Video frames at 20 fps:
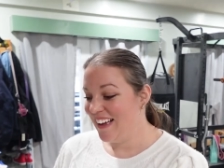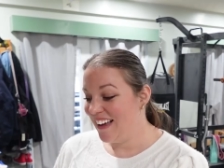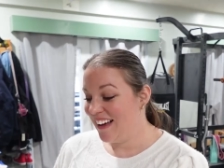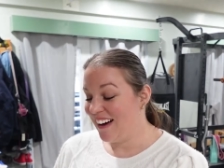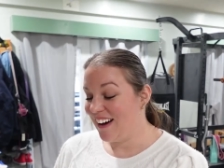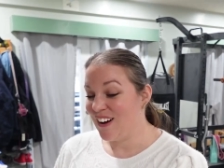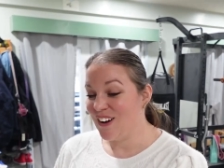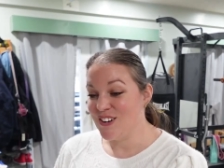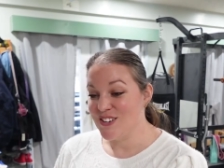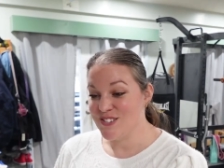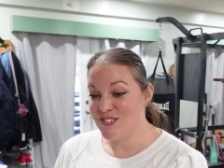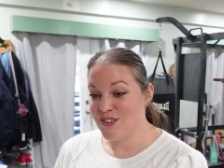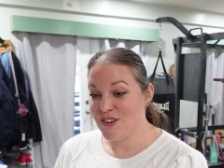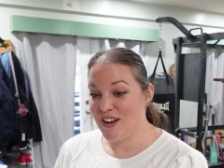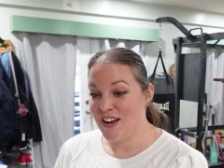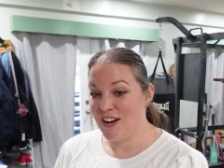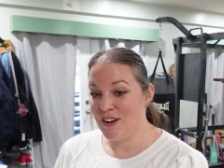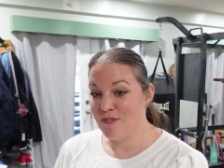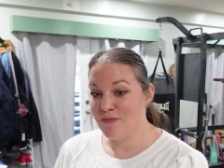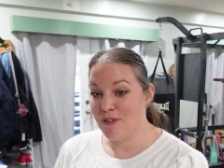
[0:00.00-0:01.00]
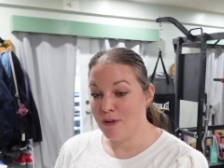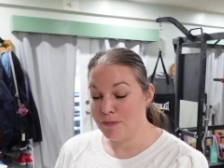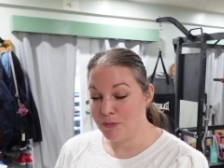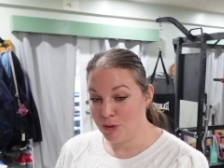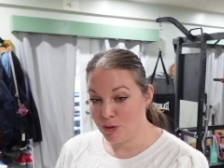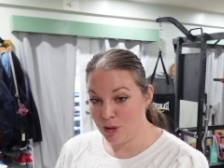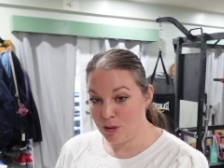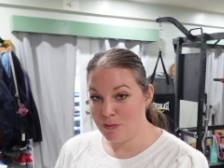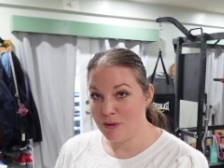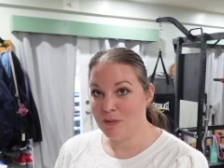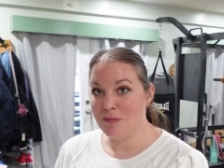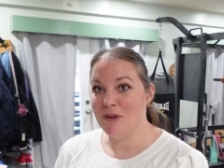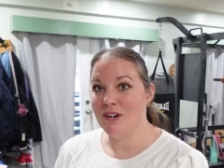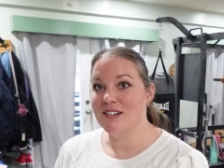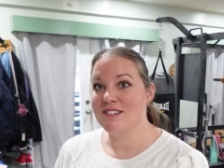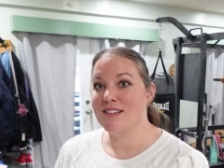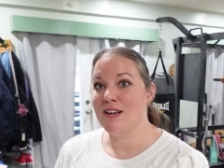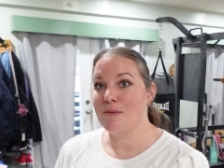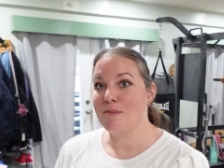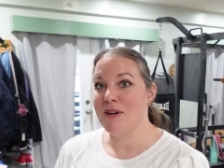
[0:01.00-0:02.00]
I also have February
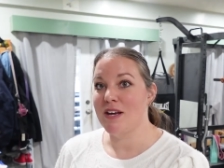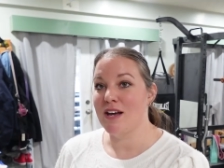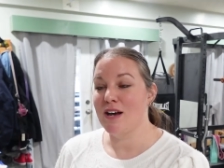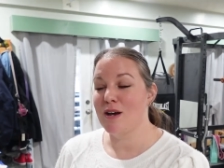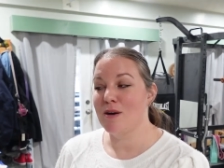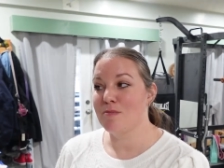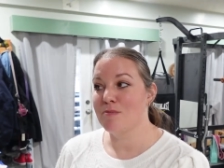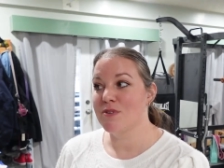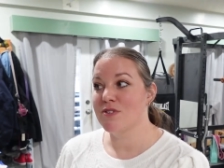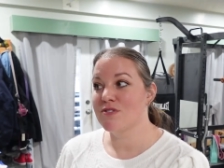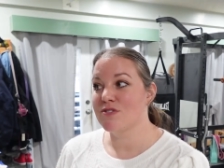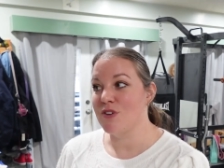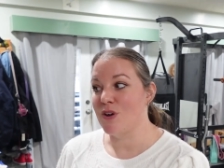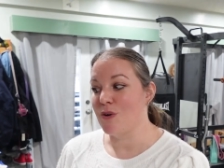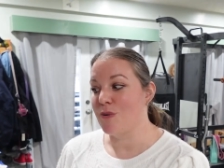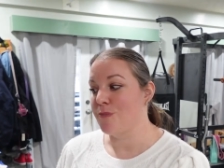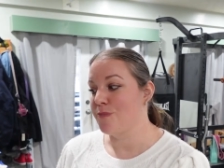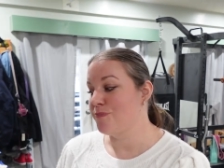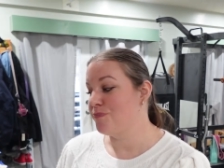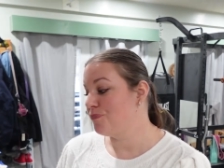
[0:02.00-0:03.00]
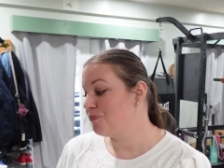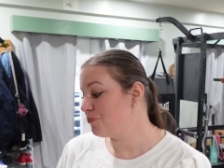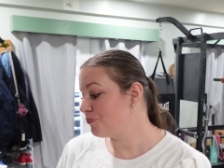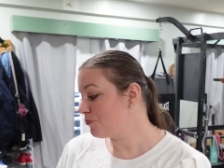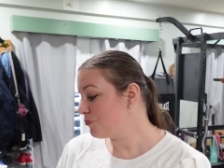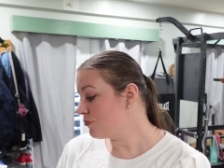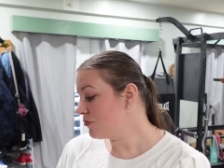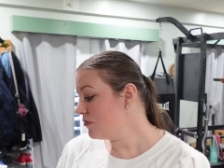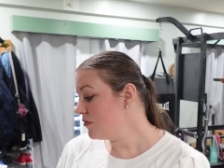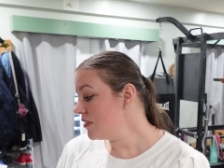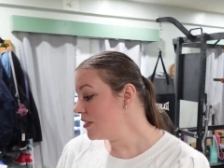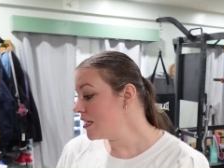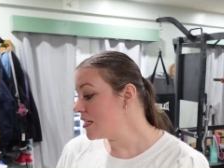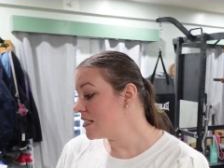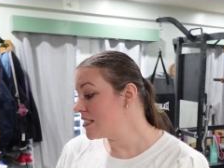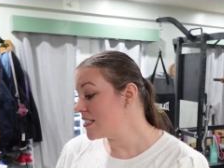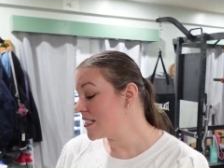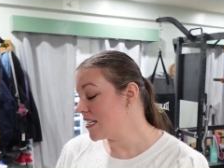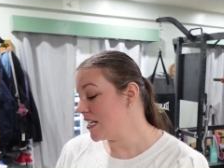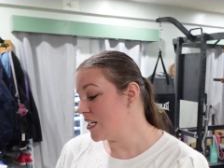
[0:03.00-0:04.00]
bookmarks coming up, so
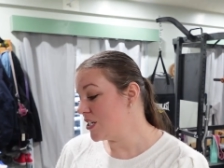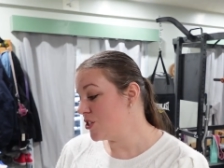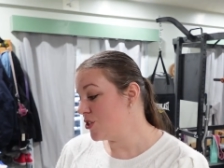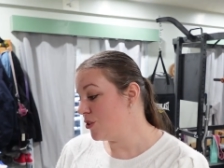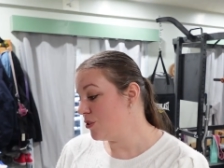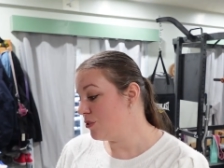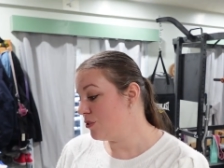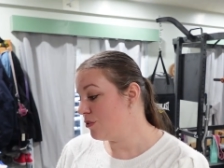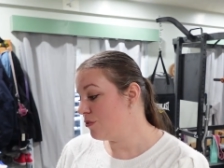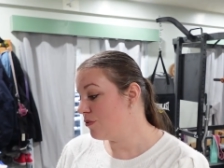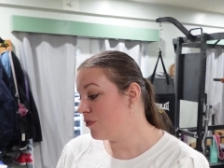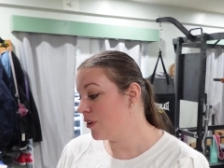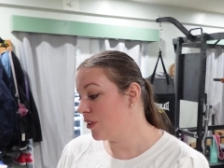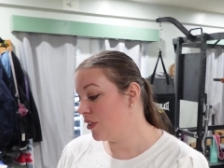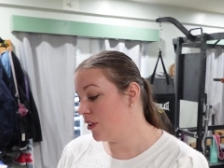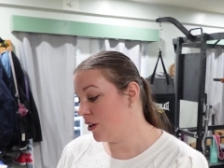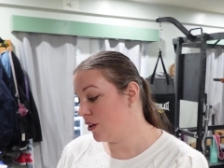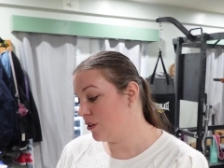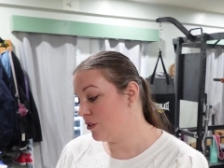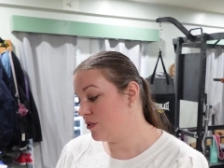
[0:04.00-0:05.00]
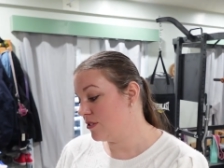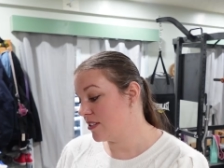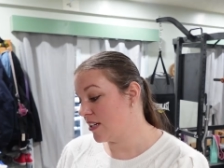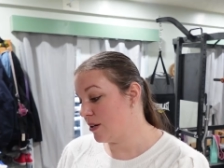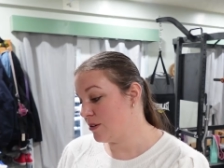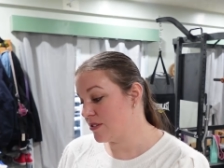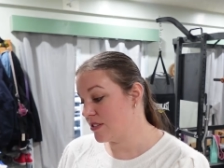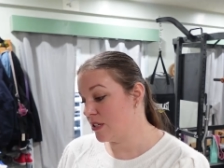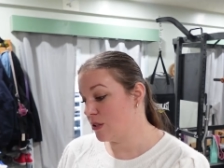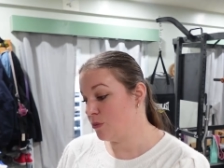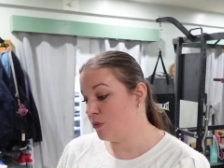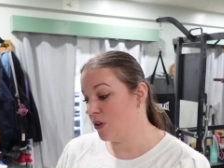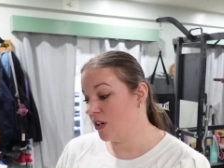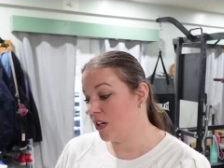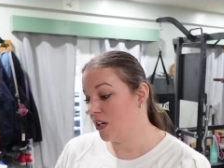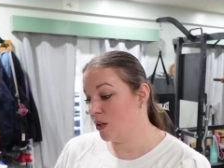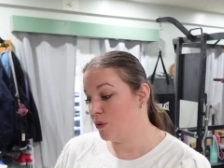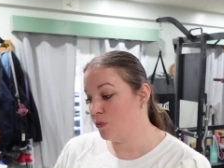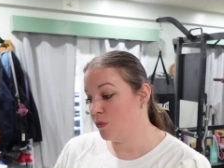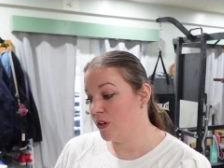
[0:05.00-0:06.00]
stay tuned for those. I was going to
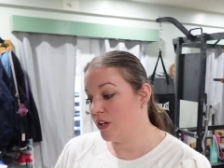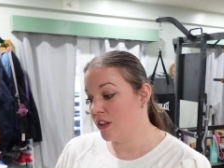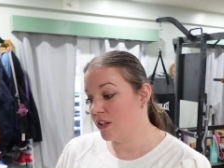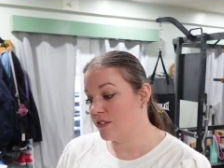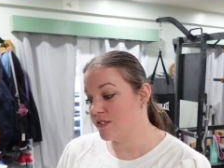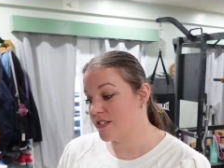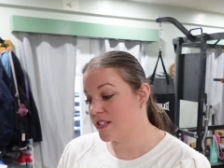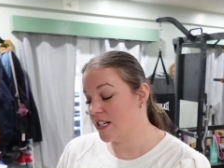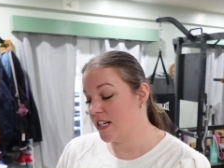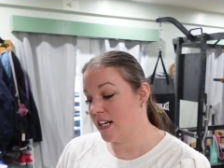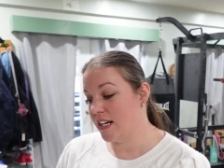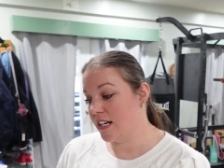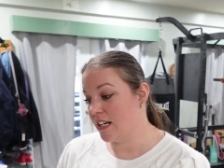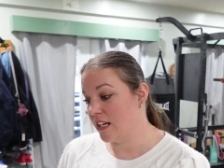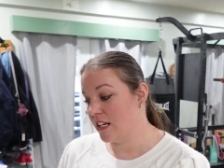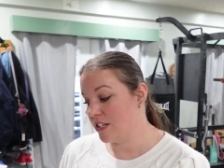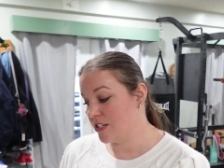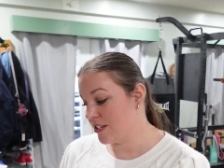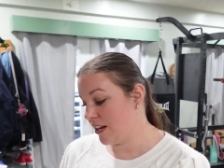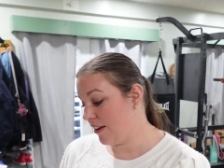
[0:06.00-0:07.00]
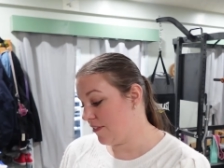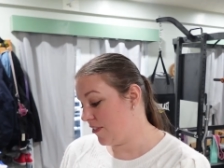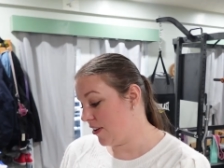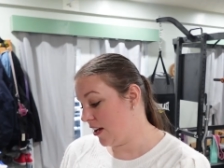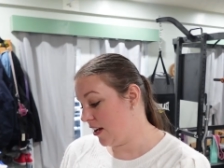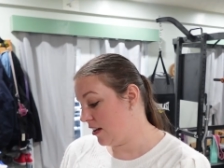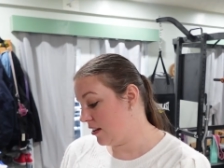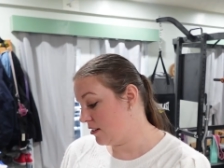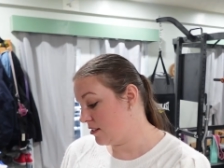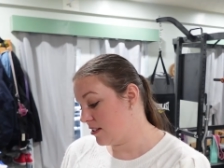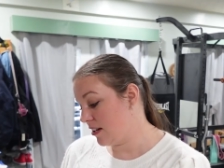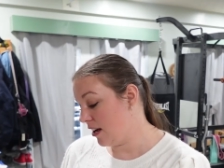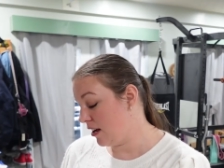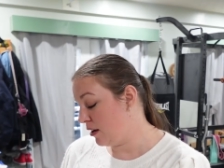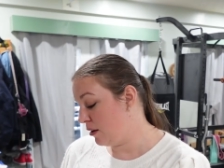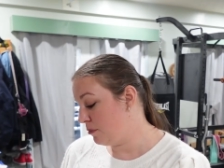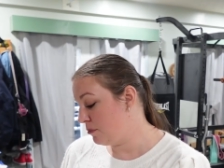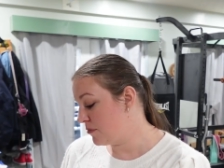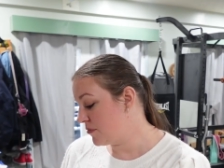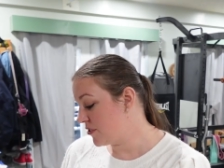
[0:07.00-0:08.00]
work on one of those today and I just haven't had
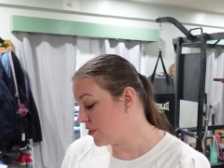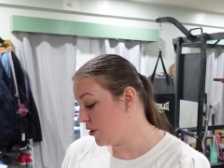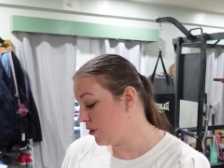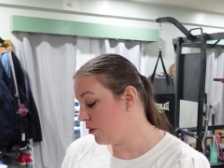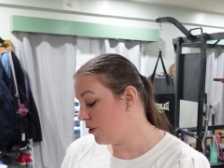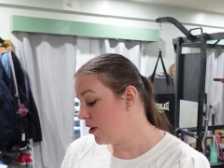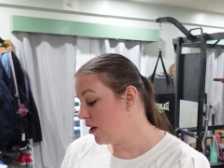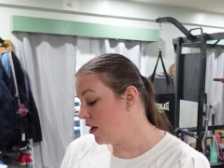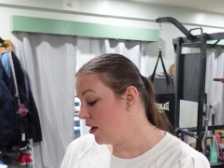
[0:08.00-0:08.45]
time. So